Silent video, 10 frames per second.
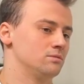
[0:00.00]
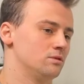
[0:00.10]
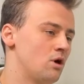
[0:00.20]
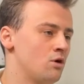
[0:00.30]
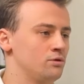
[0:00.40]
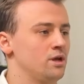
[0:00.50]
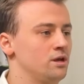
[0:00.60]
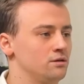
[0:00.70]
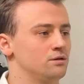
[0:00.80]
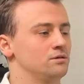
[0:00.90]
hone
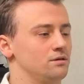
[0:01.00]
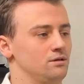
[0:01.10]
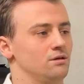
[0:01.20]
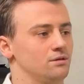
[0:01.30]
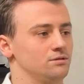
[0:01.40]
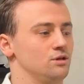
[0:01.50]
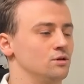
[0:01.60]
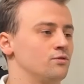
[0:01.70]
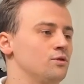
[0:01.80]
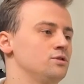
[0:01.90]
in on the on the
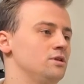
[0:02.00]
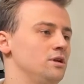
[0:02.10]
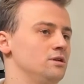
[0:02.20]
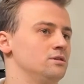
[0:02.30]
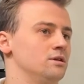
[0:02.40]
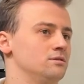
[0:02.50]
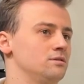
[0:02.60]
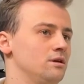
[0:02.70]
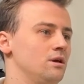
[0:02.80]
universities and